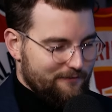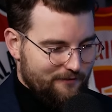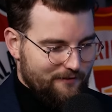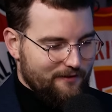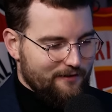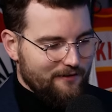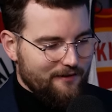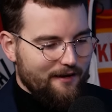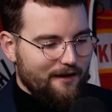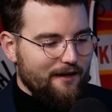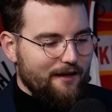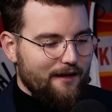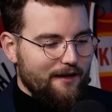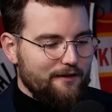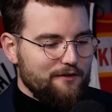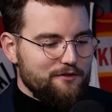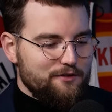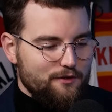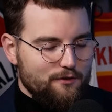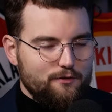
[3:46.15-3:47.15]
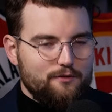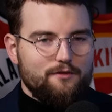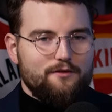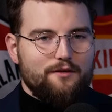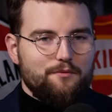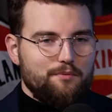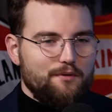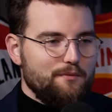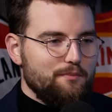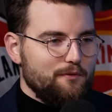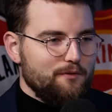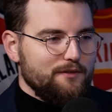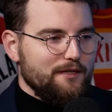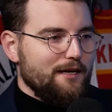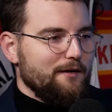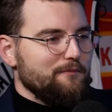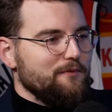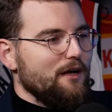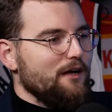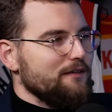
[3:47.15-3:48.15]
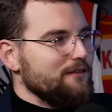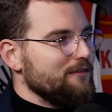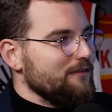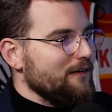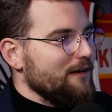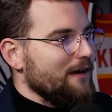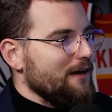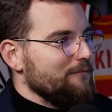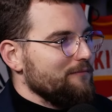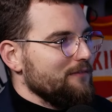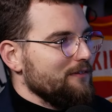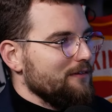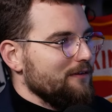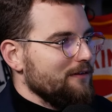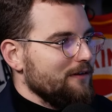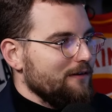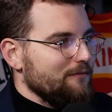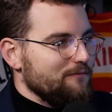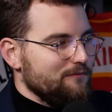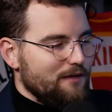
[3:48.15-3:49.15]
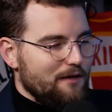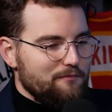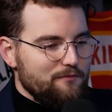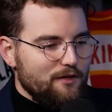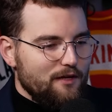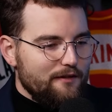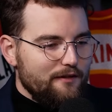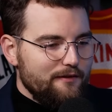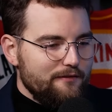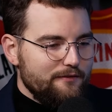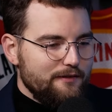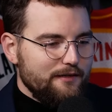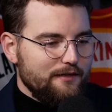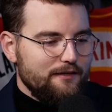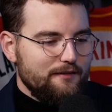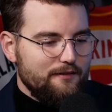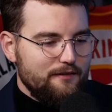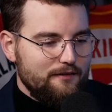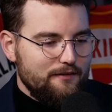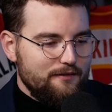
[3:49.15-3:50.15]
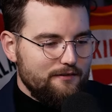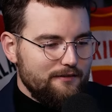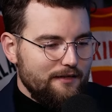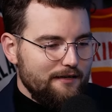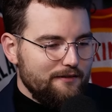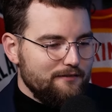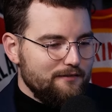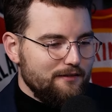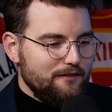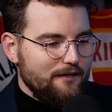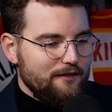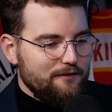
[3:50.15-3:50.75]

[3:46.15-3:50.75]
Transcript: I show to the people that I'm not living in the 1984